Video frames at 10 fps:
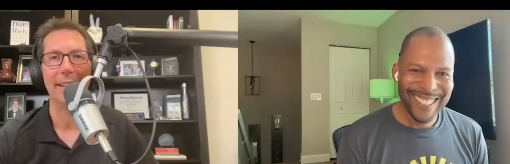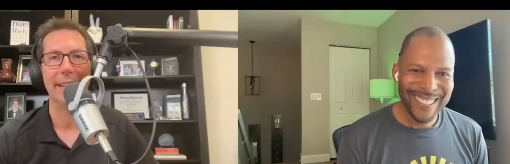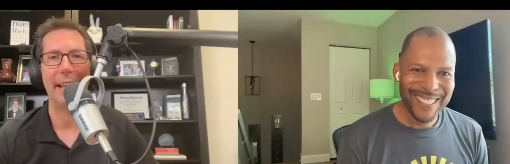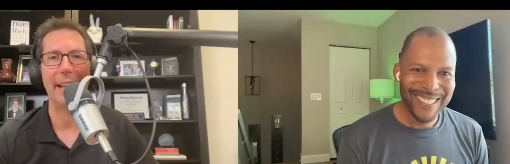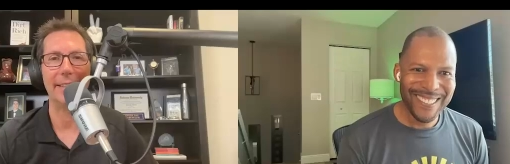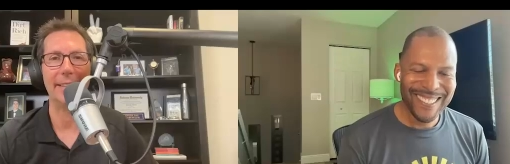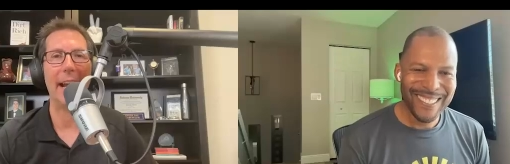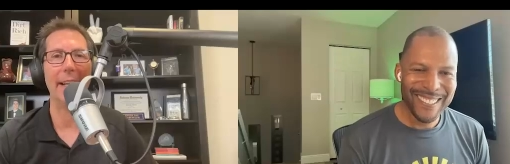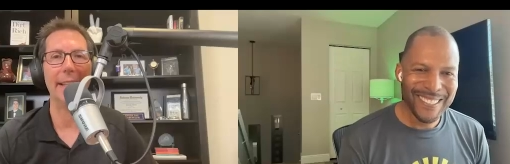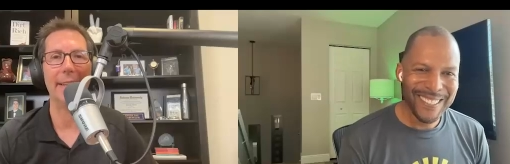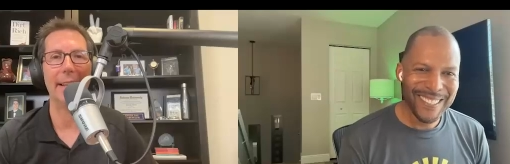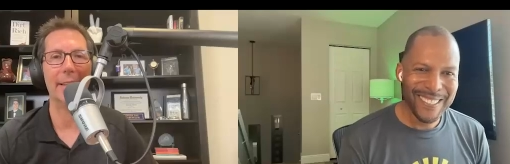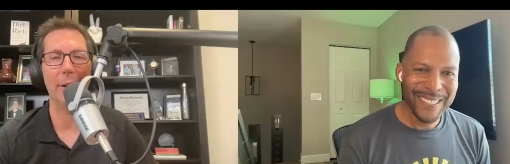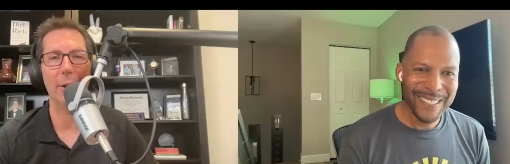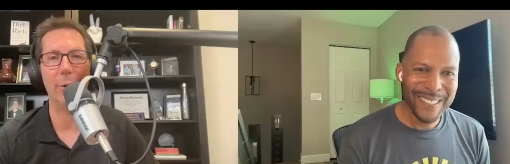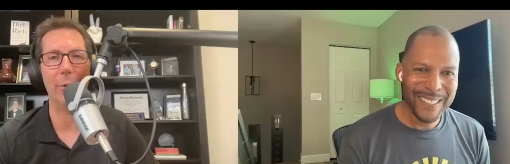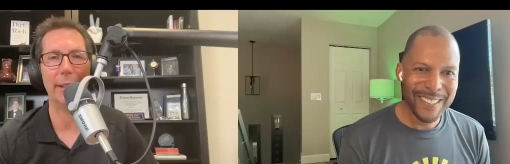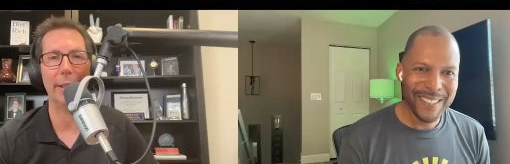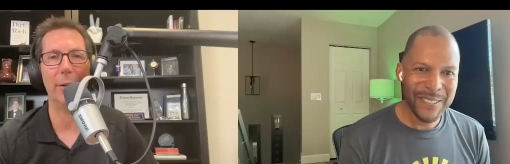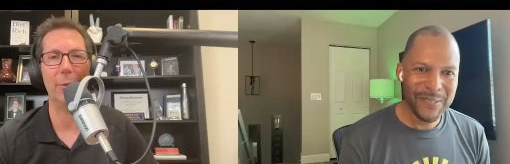Speaker 1: that anxiety, like, oh,
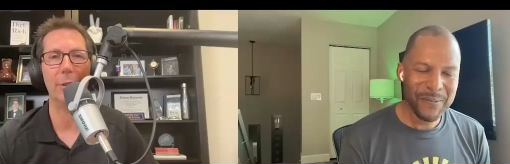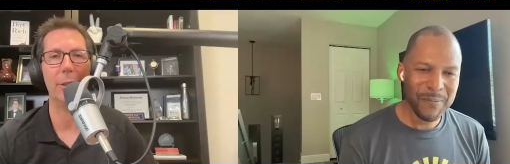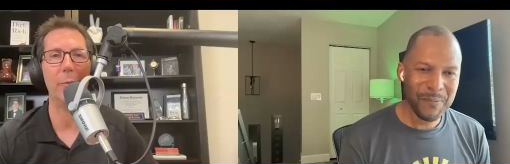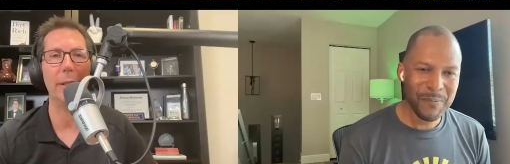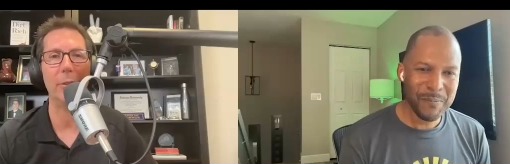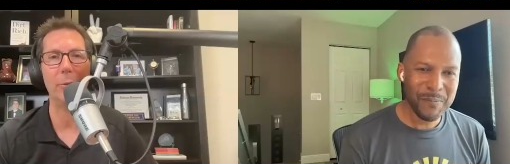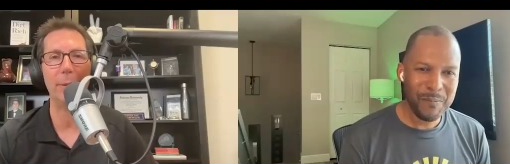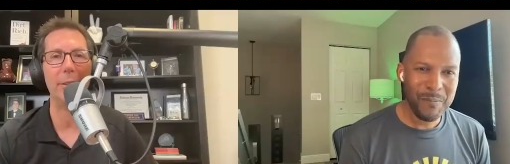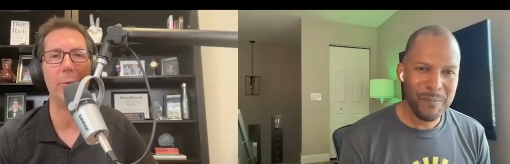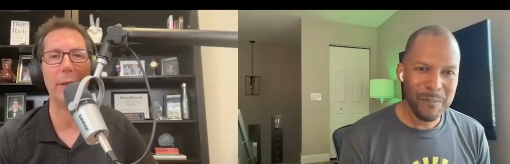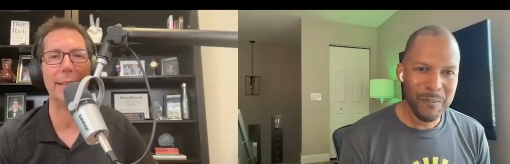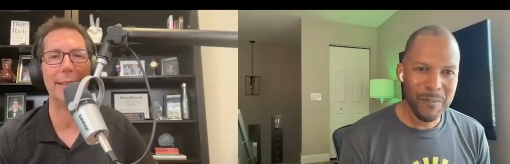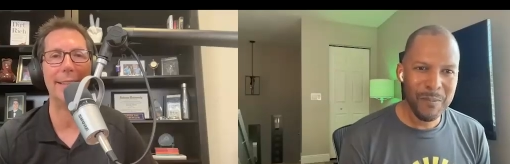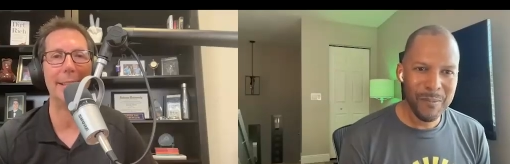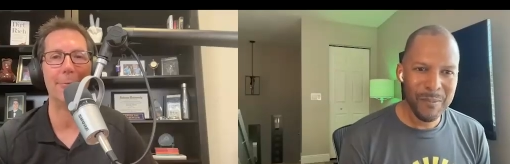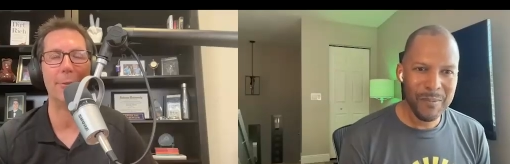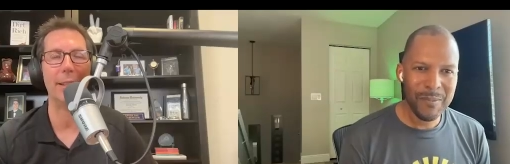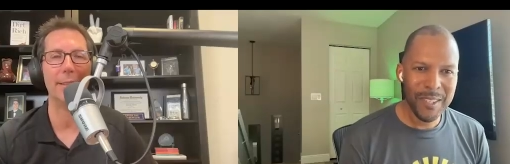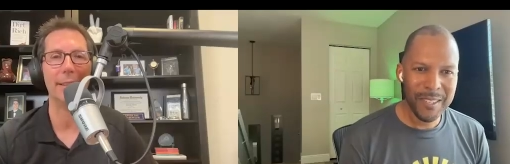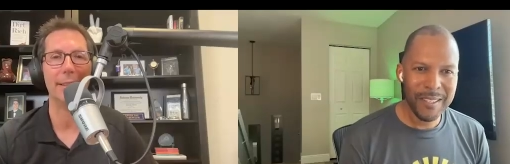you know, should we do be doing
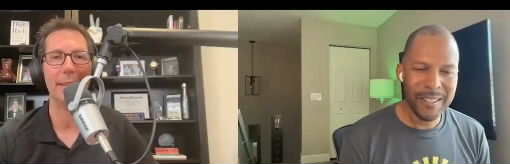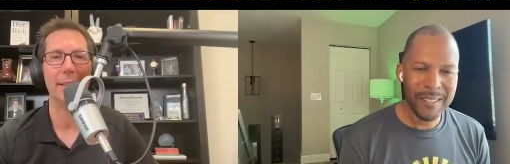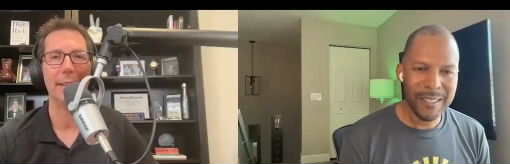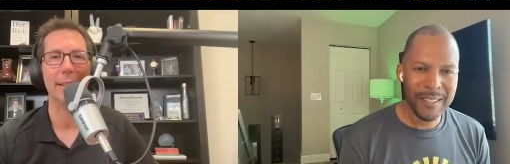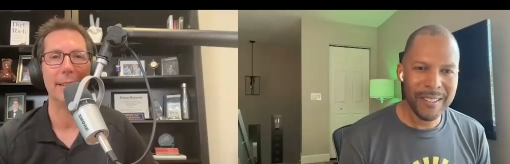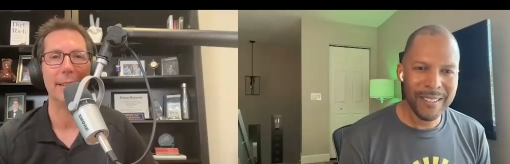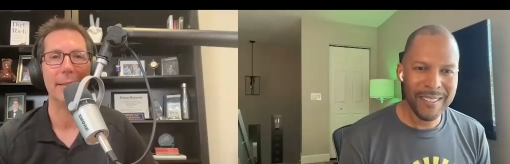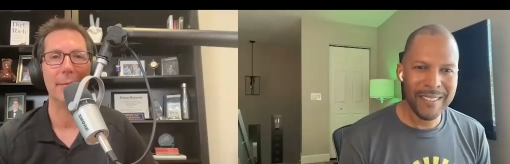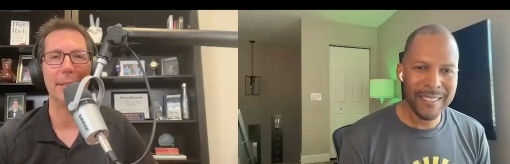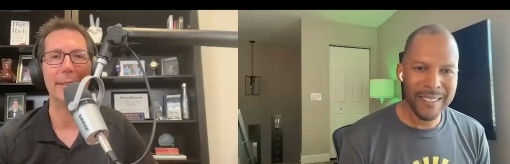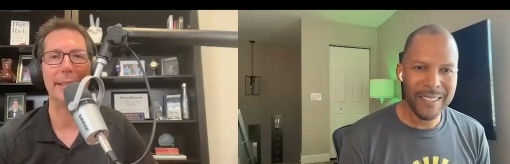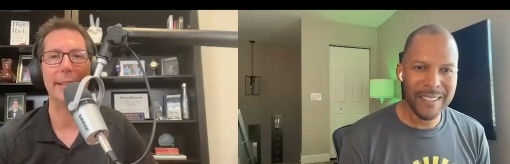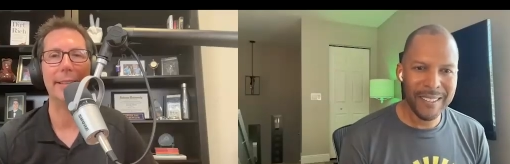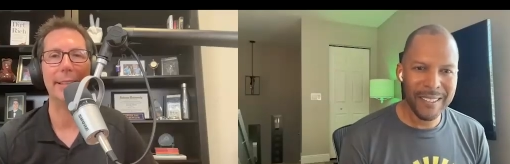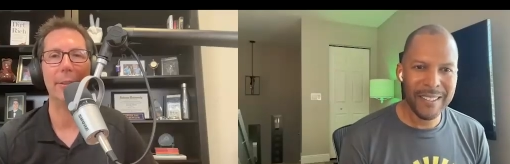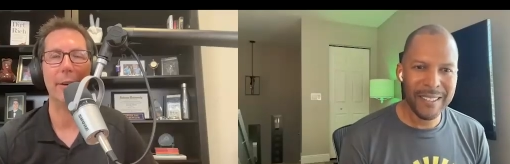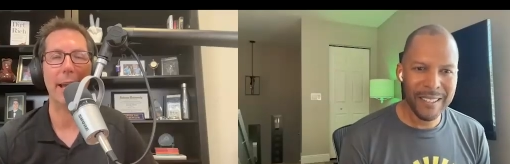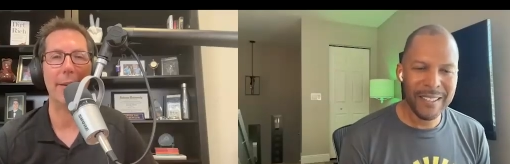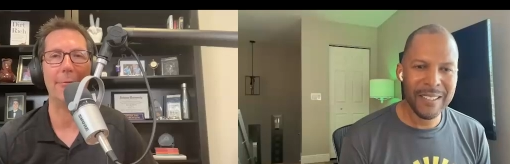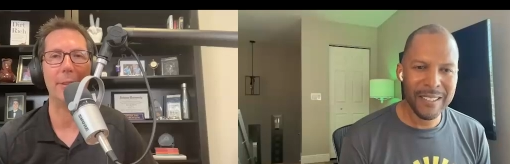different material
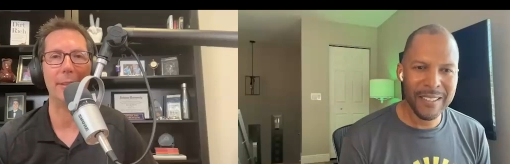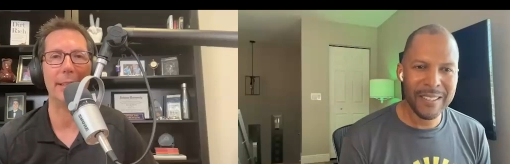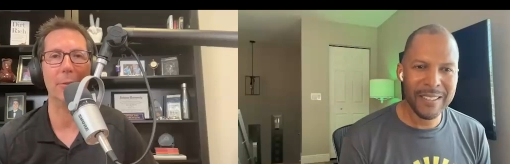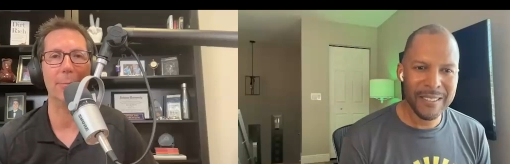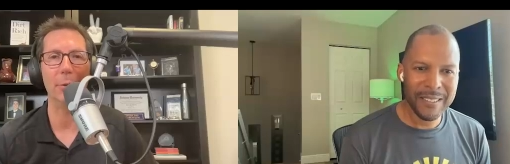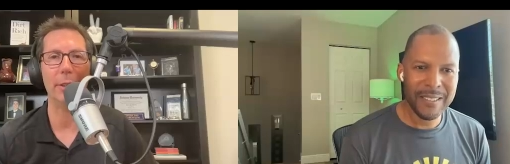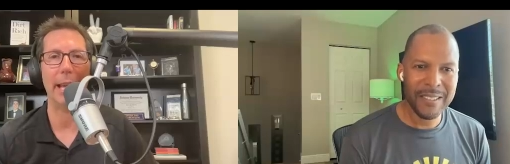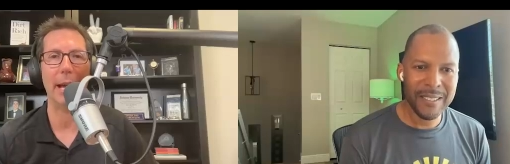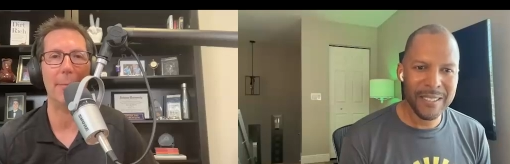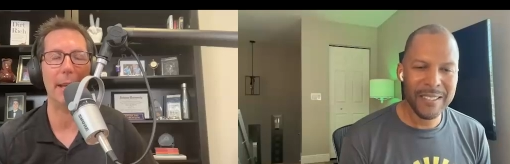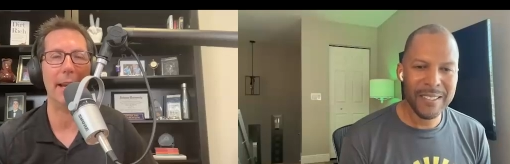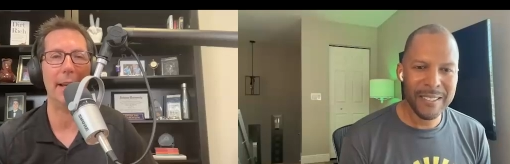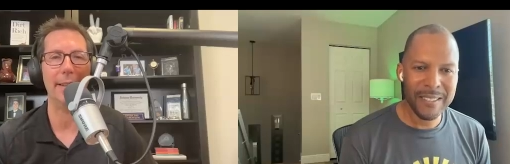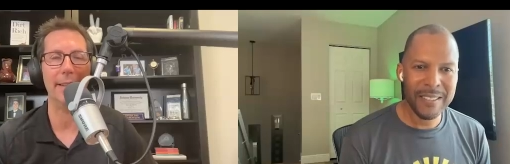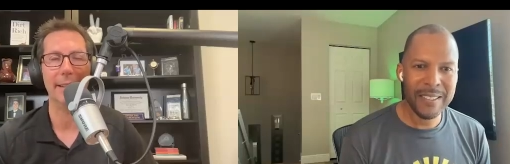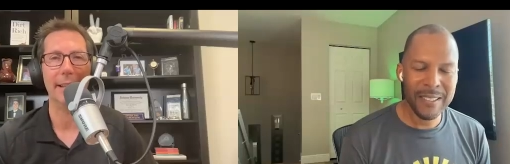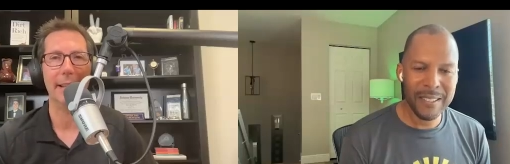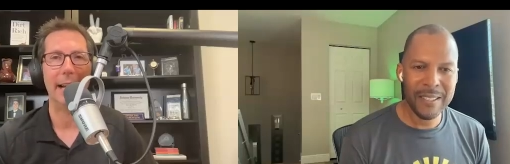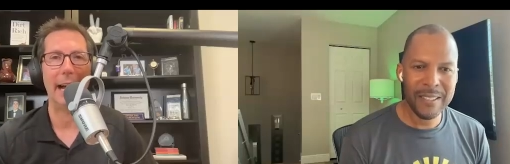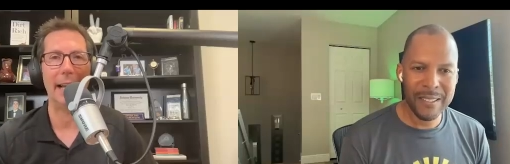every single boot camp? And
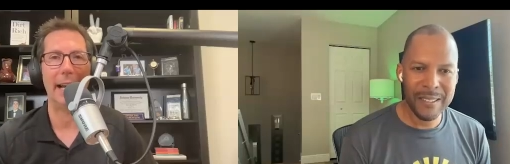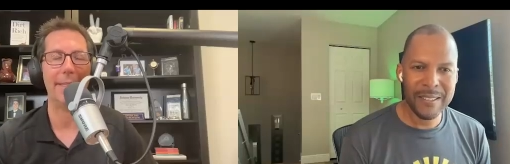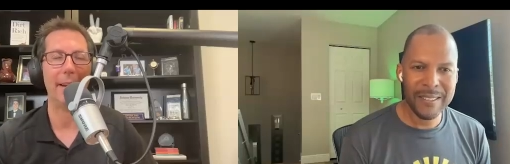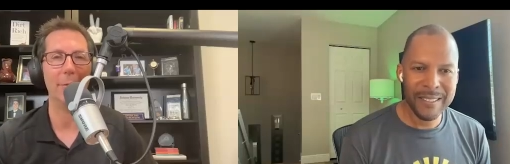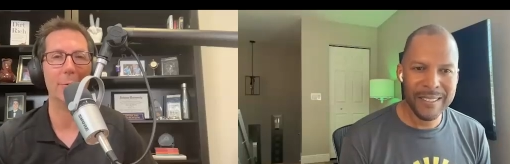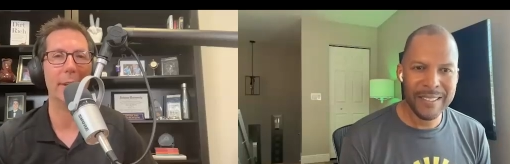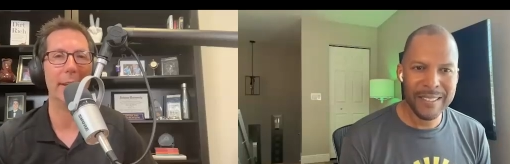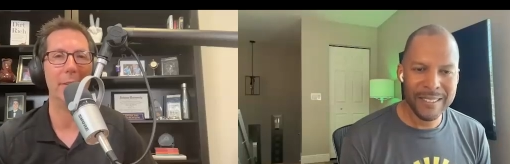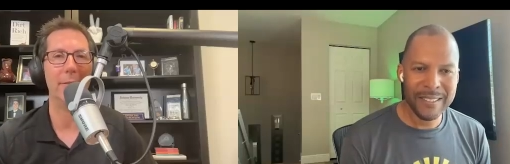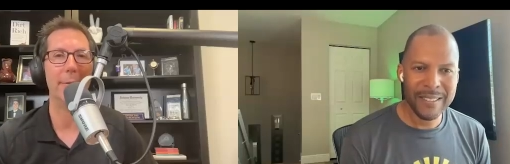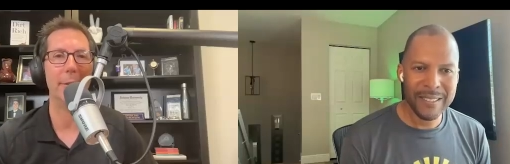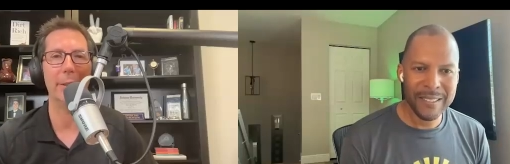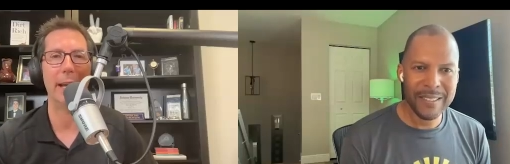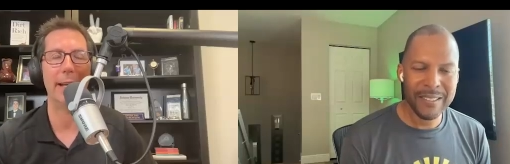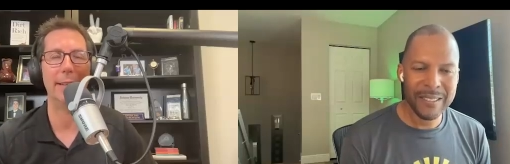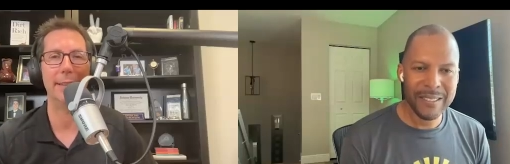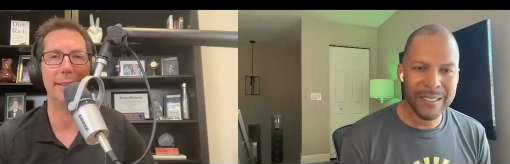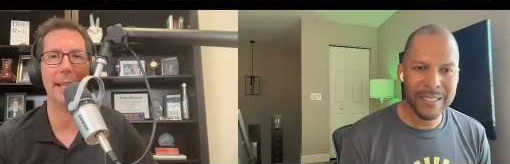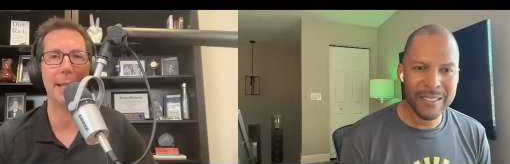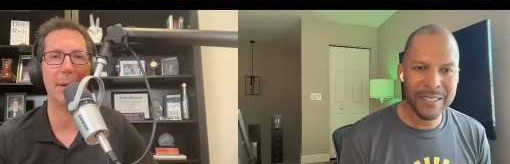I, I thought it was really interesting what you had
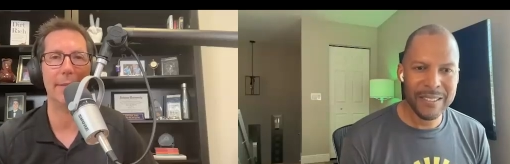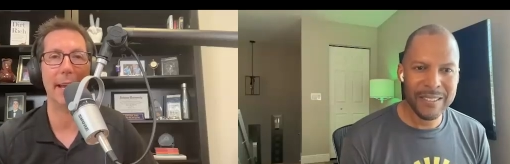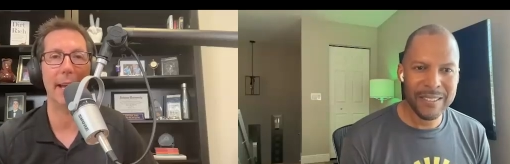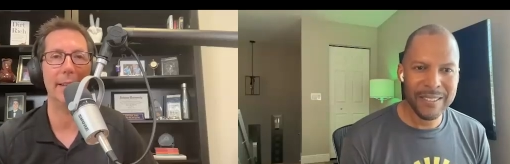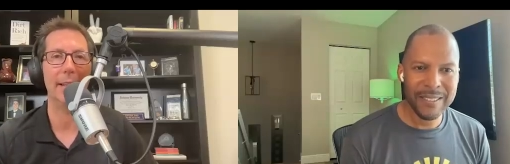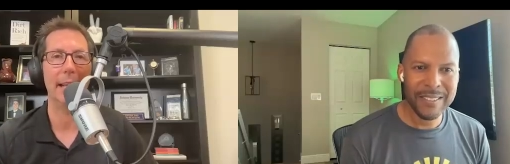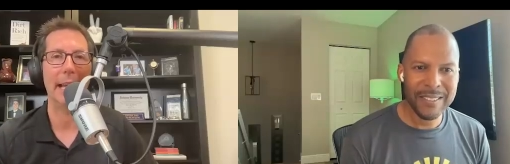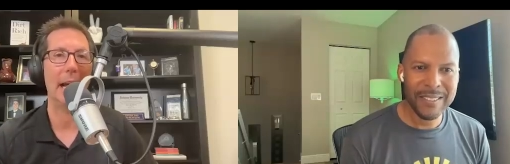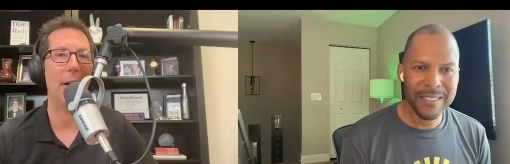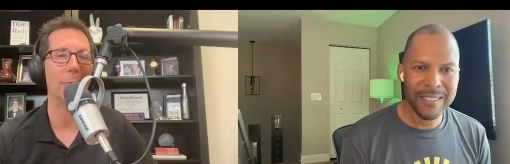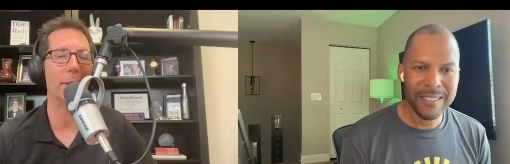to say about that. And I also